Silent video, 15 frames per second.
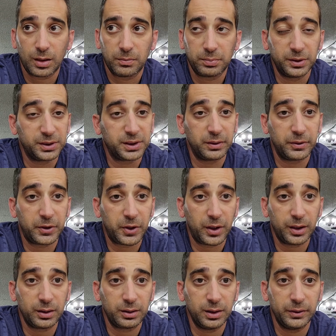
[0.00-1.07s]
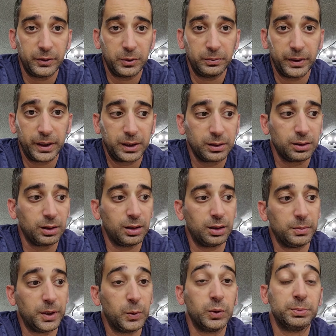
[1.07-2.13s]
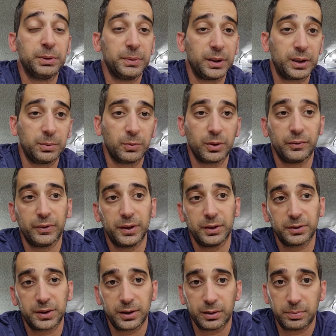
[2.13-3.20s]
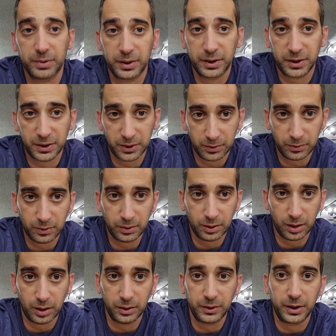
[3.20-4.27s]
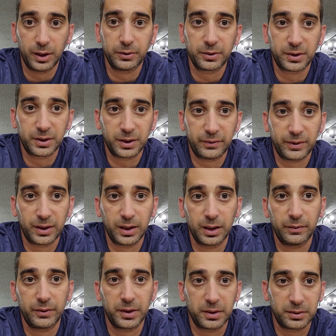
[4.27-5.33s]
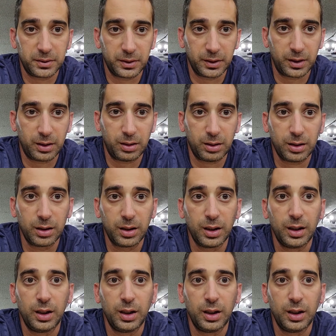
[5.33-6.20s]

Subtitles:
Please give it a try if you like it. I will be making more videos here pretty soon on the other stuff that I have done to the car.